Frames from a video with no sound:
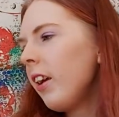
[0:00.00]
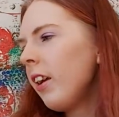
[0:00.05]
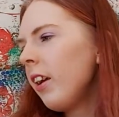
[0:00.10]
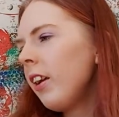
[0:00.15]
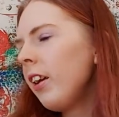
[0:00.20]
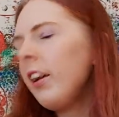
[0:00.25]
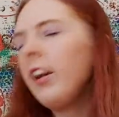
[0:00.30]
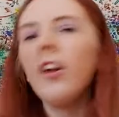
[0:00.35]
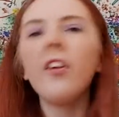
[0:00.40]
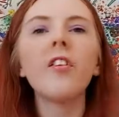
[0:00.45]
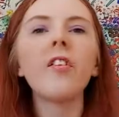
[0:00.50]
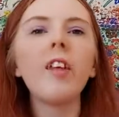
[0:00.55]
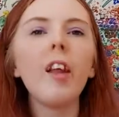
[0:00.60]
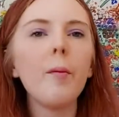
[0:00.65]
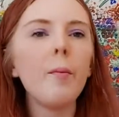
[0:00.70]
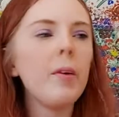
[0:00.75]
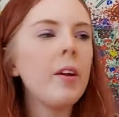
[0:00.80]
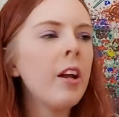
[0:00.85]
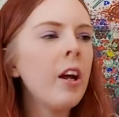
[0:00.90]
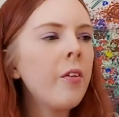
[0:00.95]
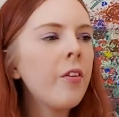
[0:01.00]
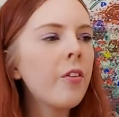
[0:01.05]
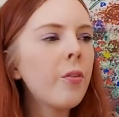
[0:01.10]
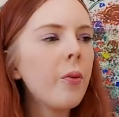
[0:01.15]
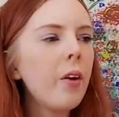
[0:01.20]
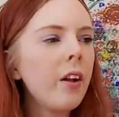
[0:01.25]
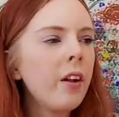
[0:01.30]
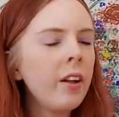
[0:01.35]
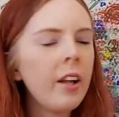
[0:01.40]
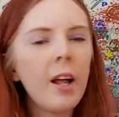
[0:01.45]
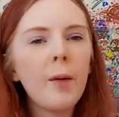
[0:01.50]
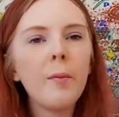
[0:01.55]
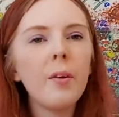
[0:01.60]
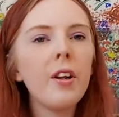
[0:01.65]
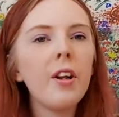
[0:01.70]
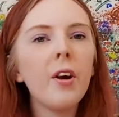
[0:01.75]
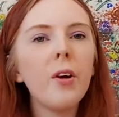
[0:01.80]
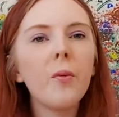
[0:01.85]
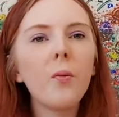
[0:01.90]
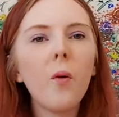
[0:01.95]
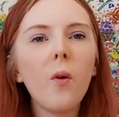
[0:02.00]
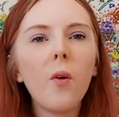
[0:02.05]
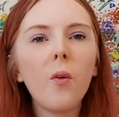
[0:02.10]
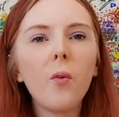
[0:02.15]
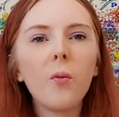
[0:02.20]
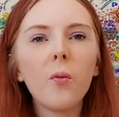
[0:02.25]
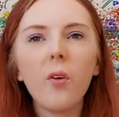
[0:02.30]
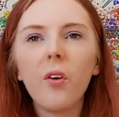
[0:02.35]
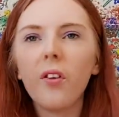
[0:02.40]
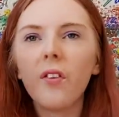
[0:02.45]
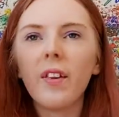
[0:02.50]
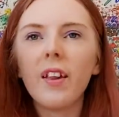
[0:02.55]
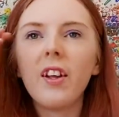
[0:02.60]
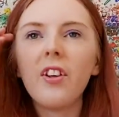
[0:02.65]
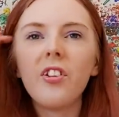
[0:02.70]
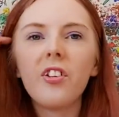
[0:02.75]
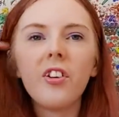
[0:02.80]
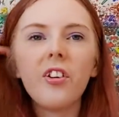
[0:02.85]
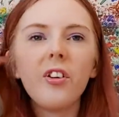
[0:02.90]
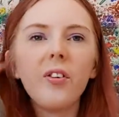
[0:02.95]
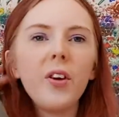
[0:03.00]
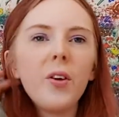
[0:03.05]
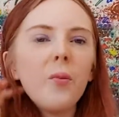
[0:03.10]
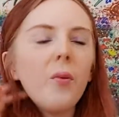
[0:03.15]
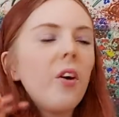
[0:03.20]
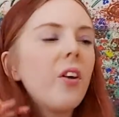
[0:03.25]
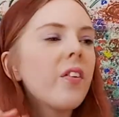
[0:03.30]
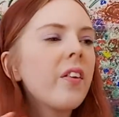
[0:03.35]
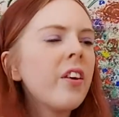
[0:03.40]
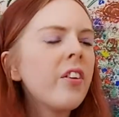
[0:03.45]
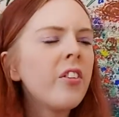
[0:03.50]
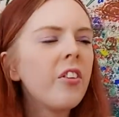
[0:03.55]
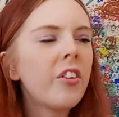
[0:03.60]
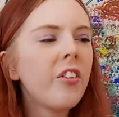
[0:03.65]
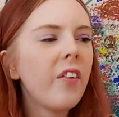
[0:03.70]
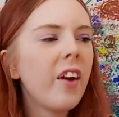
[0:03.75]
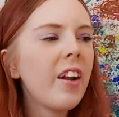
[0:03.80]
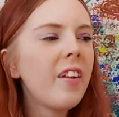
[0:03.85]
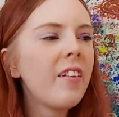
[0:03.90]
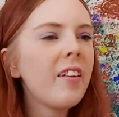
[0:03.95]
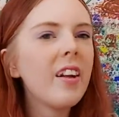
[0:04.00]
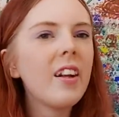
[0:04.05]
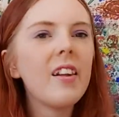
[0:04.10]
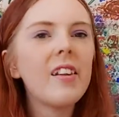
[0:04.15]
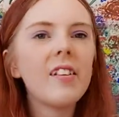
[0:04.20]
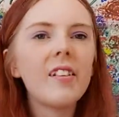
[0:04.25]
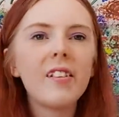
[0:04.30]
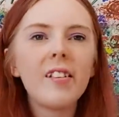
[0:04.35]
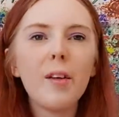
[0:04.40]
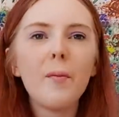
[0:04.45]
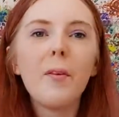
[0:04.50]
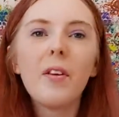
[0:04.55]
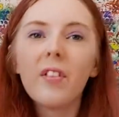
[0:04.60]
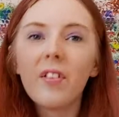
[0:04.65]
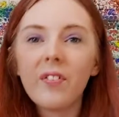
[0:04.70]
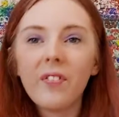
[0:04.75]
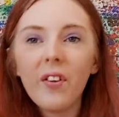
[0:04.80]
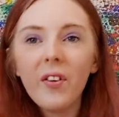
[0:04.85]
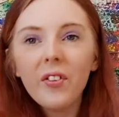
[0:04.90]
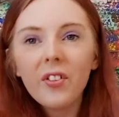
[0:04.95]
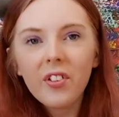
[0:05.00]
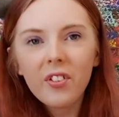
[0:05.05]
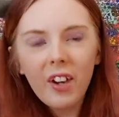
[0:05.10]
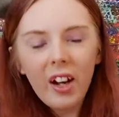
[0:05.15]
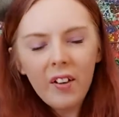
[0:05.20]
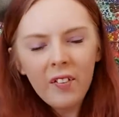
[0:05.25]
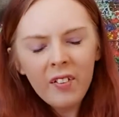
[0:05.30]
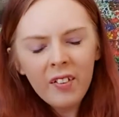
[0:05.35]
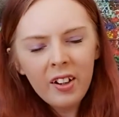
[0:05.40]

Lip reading: just let me know as well. Let me know what things you're doing, what things you're creating, and send me some photographs.